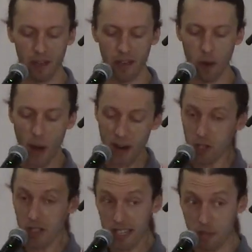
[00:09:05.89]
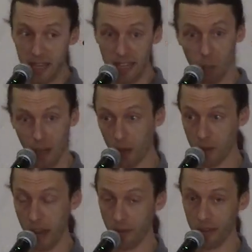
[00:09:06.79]
Now, rationally speaking, while I was
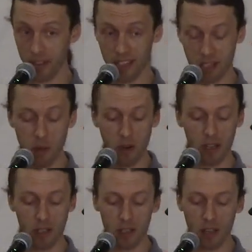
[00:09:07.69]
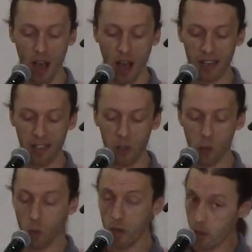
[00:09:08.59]
having this experience, I
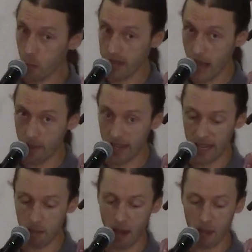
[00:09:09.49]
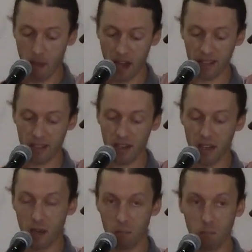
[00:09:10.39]
knew that it was happening in my mind,
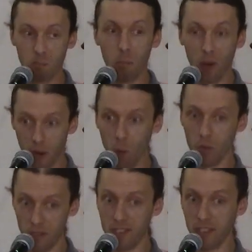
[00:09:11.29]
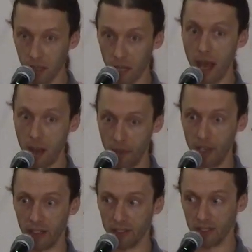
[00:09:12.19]
but it was still happening.